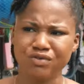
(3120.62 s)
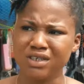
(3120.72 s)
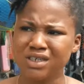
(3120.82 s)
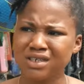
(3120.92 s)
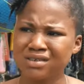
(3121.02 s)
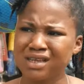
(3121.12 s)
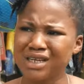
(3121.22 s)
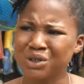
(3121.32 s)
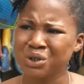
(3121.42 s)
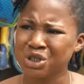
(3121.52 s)
of this
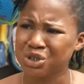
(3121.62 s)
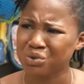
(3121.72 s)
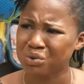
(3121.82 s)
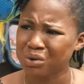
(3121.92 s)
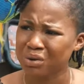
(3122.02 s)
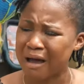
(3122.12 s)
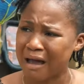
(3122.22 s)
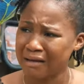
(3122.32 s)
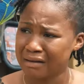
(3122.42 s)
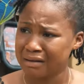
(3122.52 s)
little issue. Huh?